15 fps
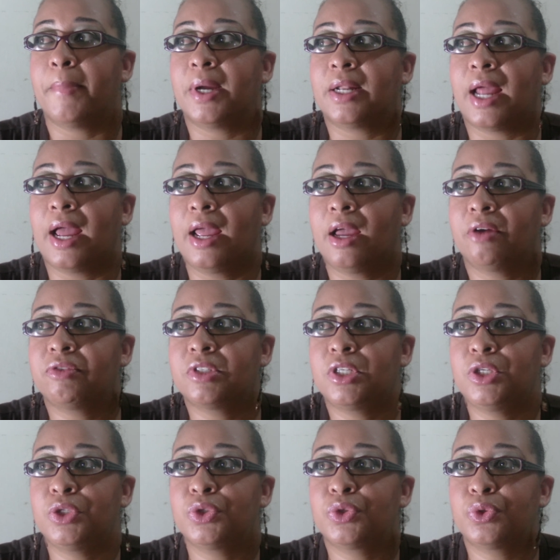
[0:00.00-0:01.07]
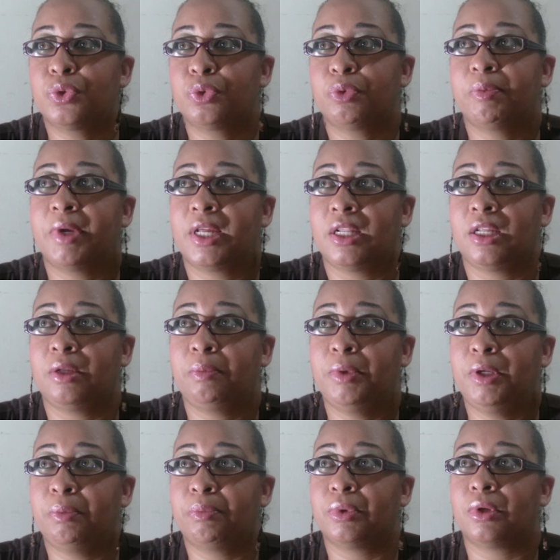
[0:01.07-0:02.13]
but I have seen so many
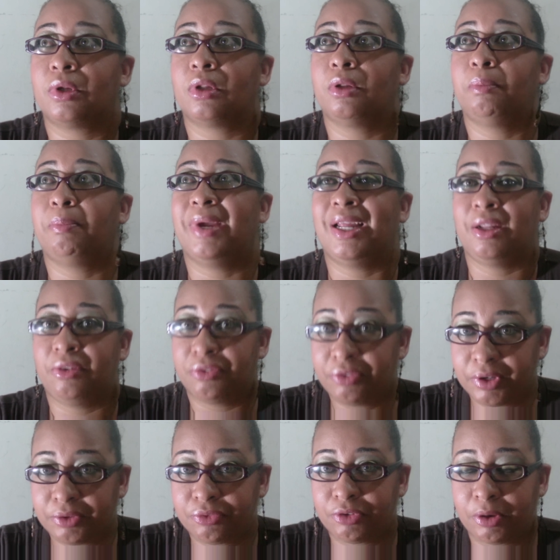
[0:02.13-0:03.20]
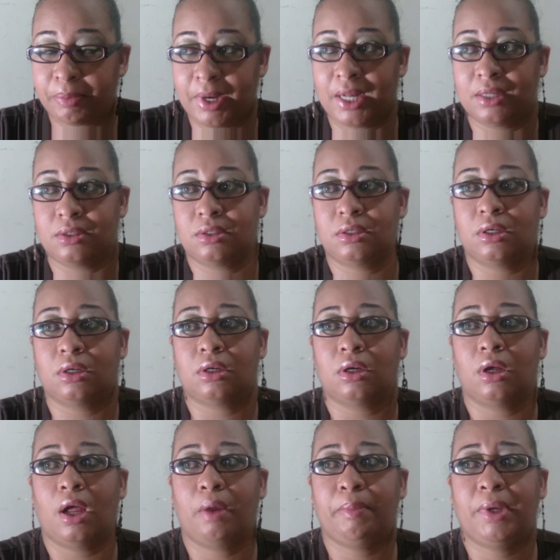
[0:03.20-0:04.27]
people benefit from Alta.
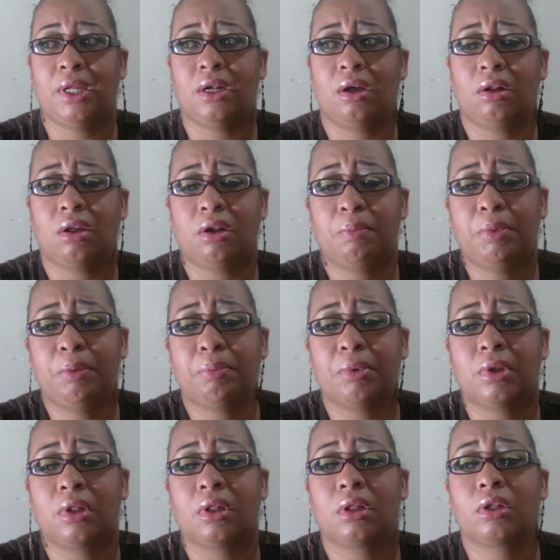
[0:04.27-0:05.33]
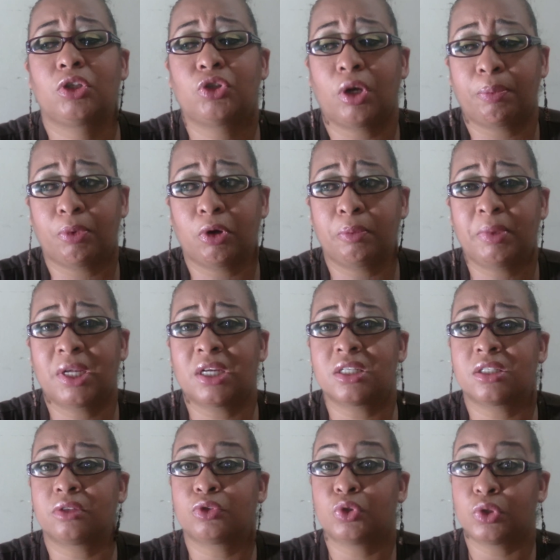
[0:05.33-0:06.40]
I mean, a lot of people drop out
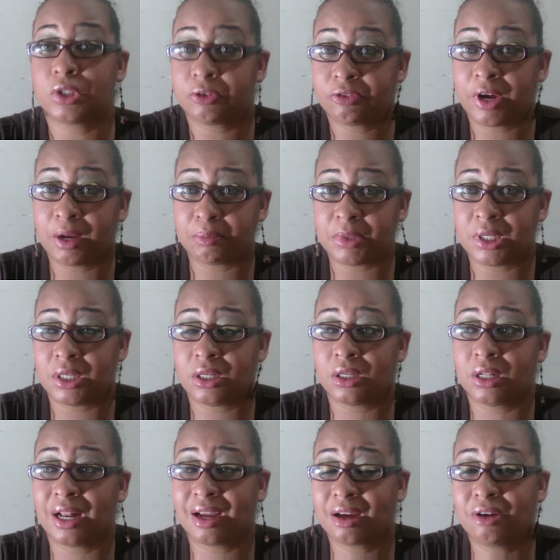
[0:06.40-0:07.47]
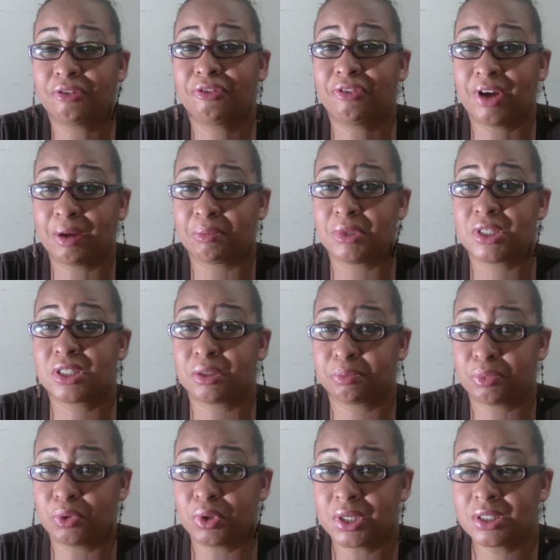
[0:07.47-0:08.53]
because of due to family, lack of family
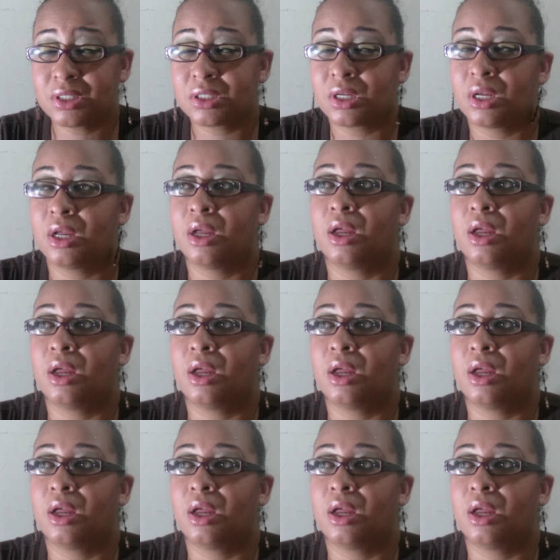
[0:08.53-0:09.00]
support,